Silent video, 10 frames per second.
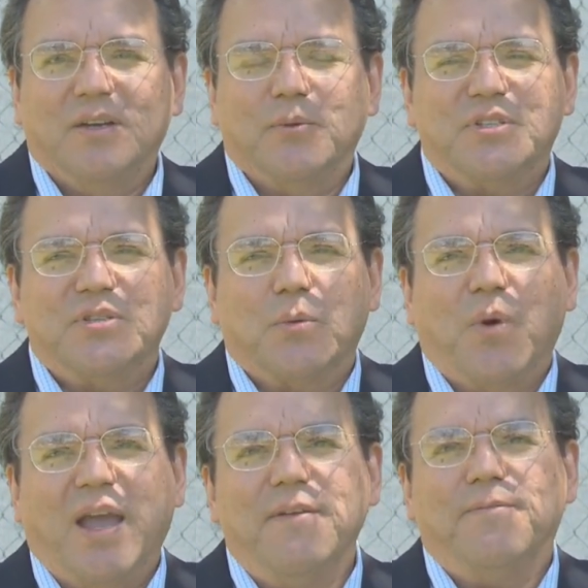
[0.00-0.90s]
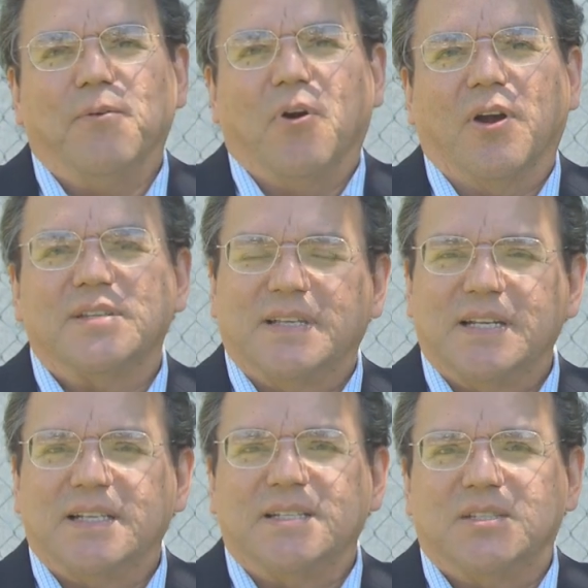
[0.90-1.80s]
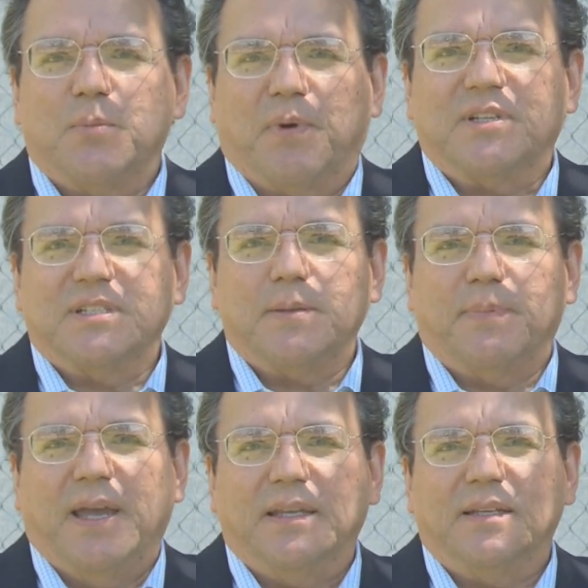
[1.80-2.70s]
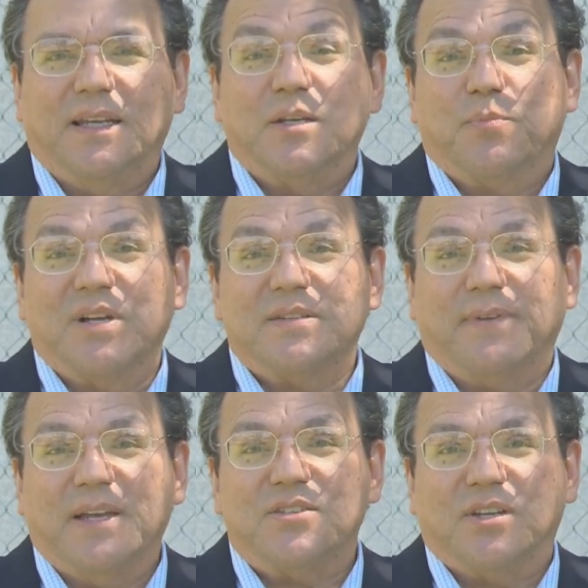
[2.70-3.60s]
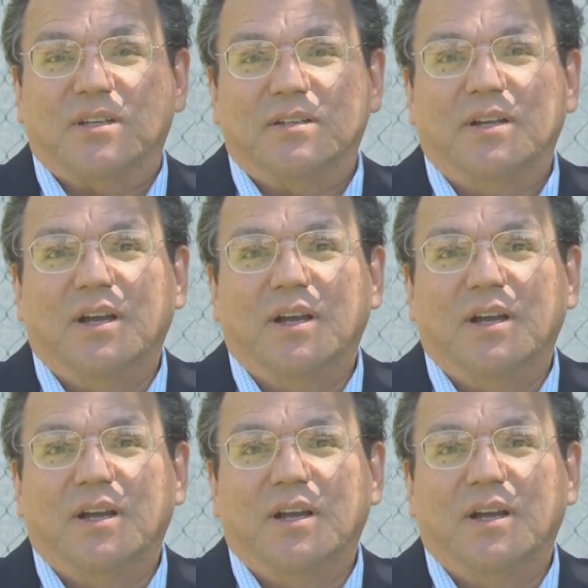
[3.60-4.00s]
which is a way for citizens to participate in the preservation